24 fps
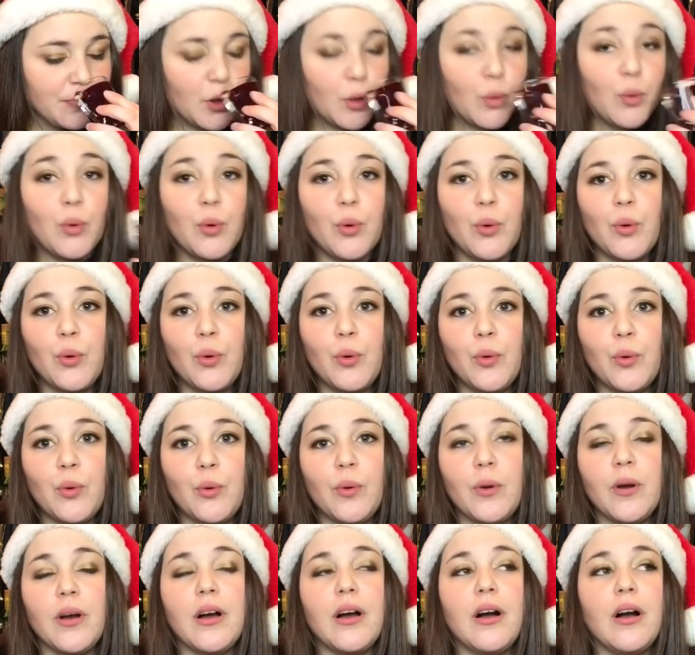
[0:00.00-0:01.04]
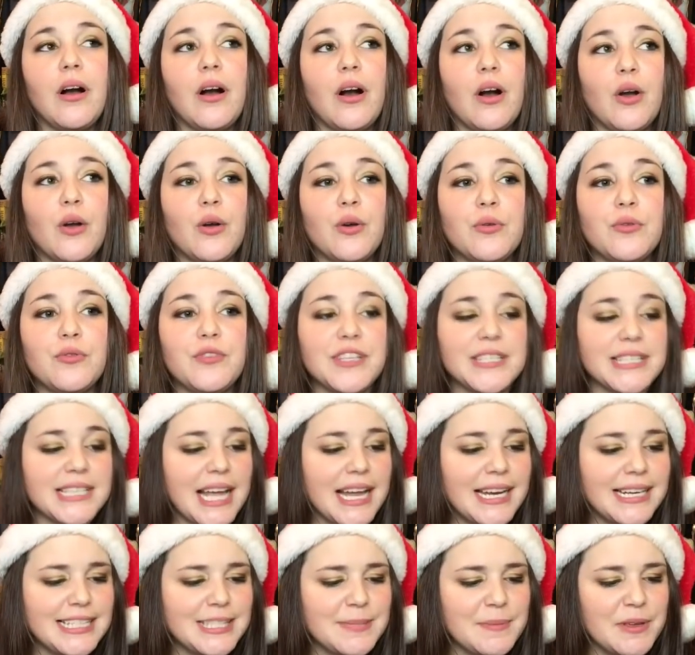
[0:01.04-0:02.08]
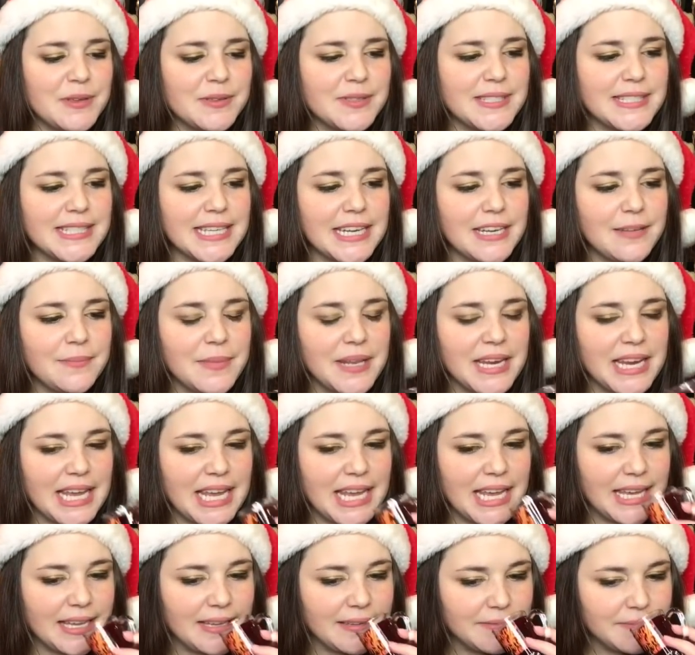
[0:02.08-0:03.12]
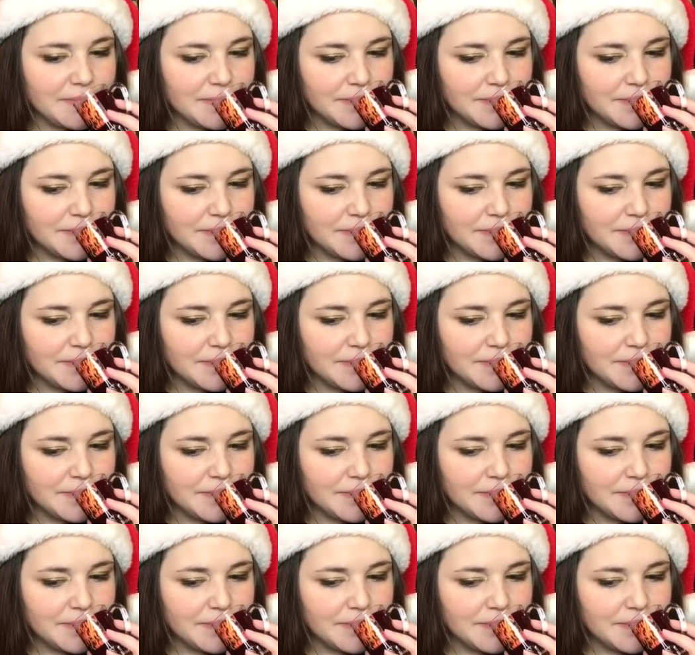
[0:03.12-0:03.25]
Ooh, this kind of smells cinnamony.